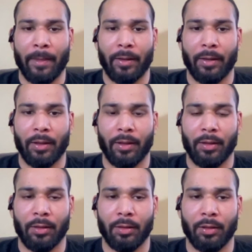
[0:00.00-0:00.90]

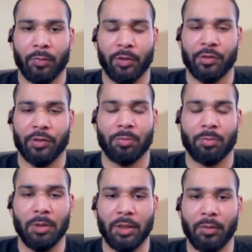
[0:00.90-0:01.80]
And it was just
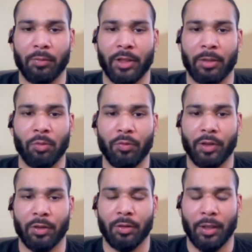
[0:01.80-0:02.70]
me when I moved
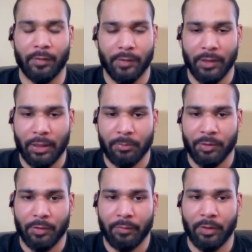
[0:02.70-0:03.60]
here. And still, I'm
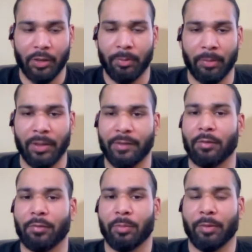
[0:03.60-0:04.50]
just living here by
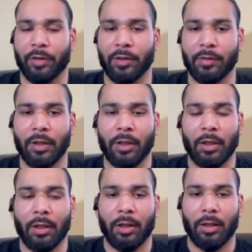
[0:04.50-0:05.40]
myself with my friends.
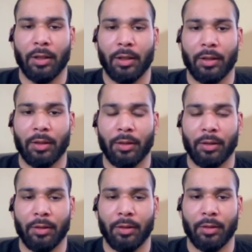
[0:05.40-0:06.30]

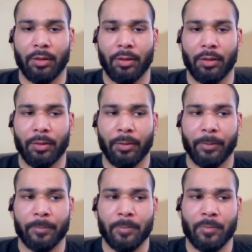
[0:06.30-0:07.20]
And
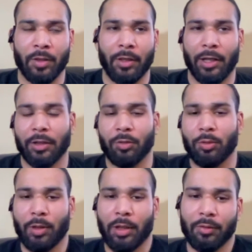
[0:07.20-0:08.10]
I like to
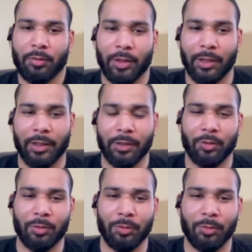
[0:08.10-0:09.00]
go out. I like
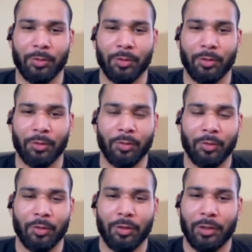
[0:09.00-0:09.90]
to,
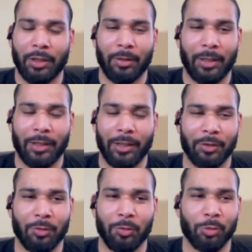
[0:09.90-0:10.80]
I
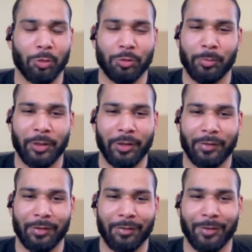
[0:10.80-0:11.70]
like to do social media
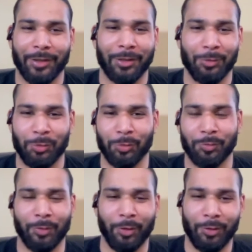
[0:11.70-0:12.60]
stuff. I like to shoot
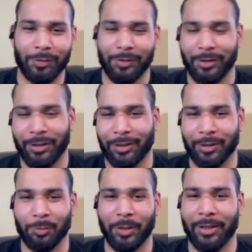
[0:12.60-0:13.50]
vlogs. I
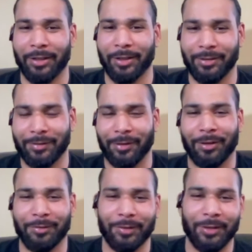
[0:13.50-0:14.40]
like to edit stuff,